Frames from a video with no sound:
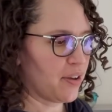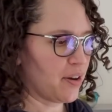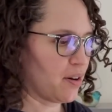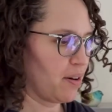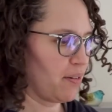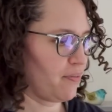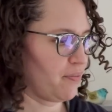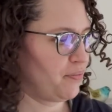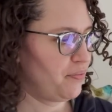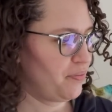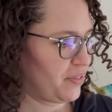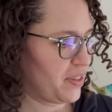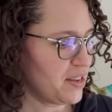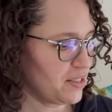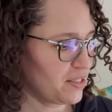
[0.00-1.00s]
they're
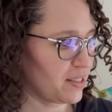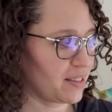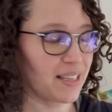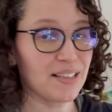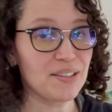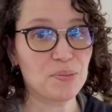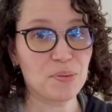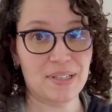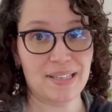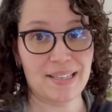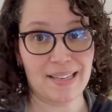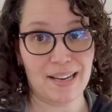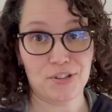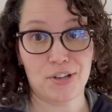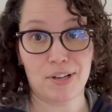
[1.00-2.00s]
these this one
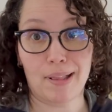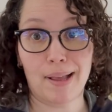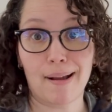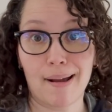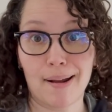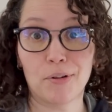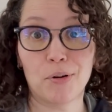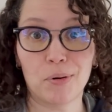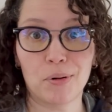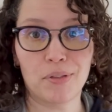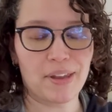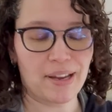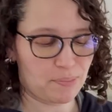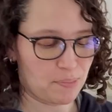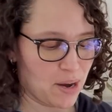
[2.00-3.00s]
is actually like kind of old
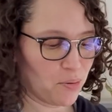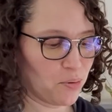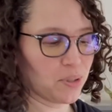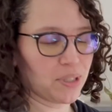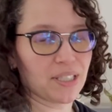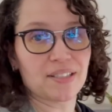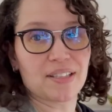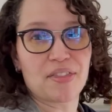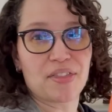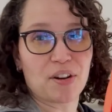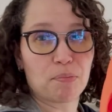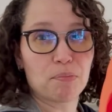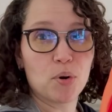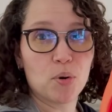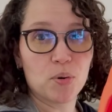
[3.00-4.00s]
like my oldest they're
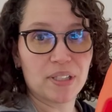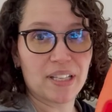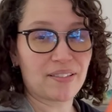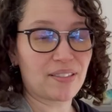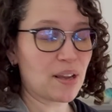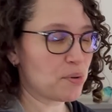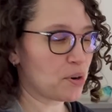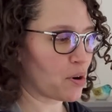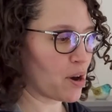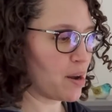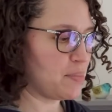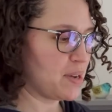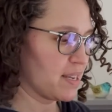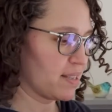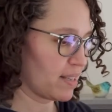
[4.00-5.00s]
molded they were great
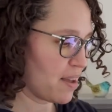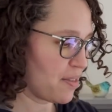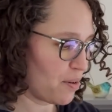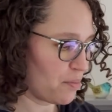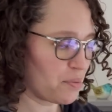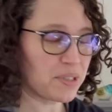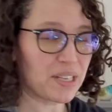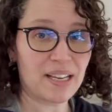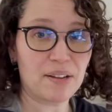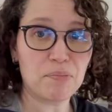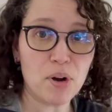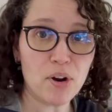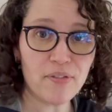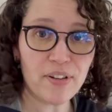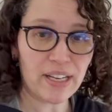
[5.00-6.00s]
because i thought it was like
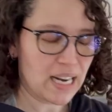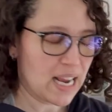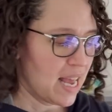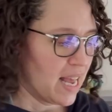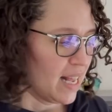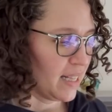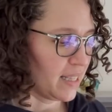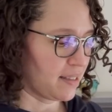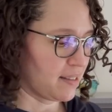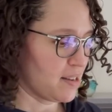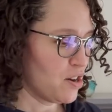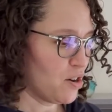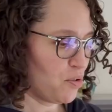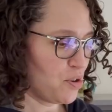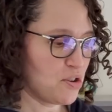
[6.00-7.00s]
perfect
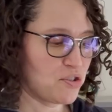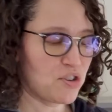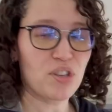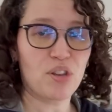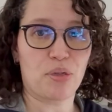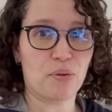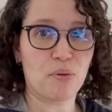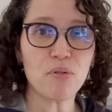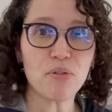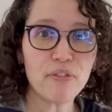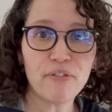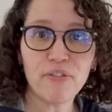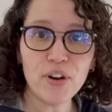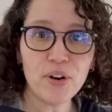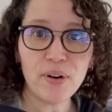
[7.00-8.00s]
you know, you just throw the
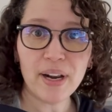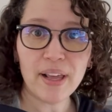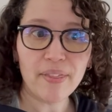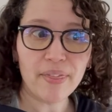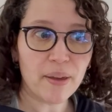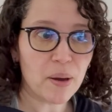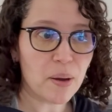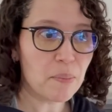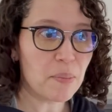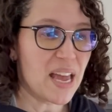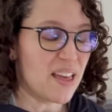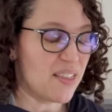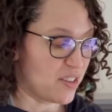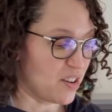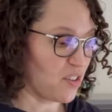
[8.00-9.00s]
food in them.
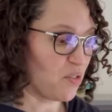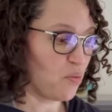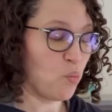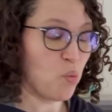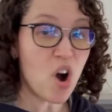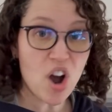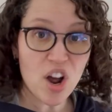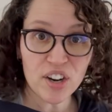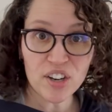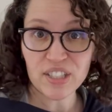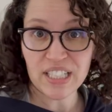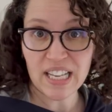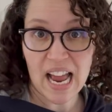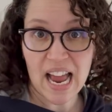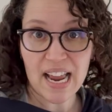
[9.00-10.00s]
They're
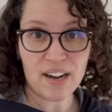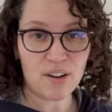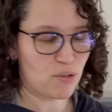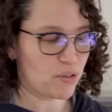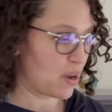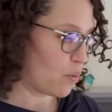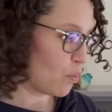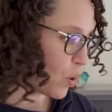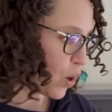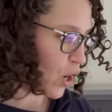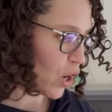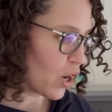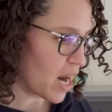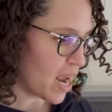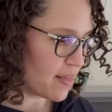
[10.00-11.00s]
watertight, or they
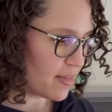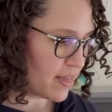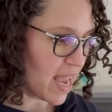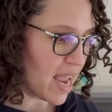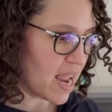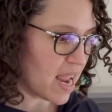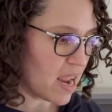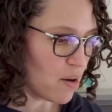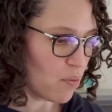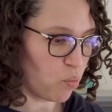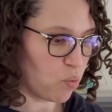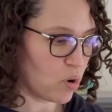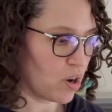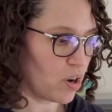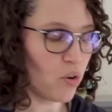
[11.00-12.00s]
were, and they
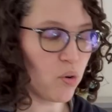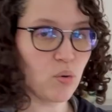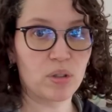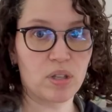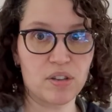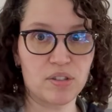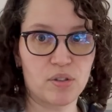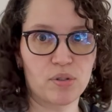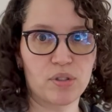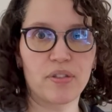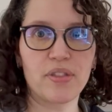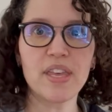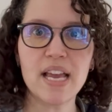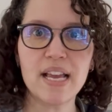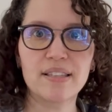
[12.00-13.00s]
would hold all sorts of
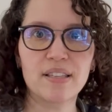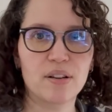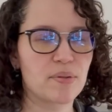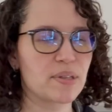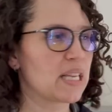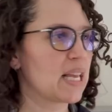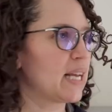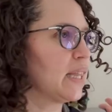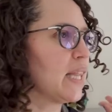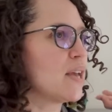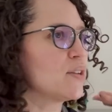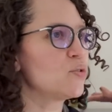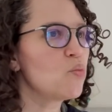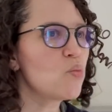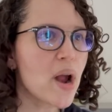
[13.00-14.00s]
things. There was like
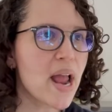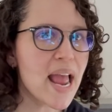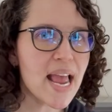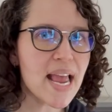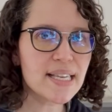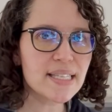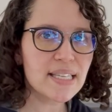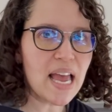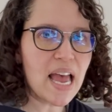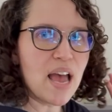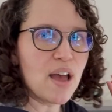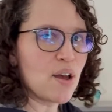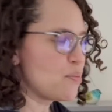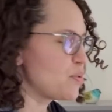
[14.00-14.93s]
less waste. It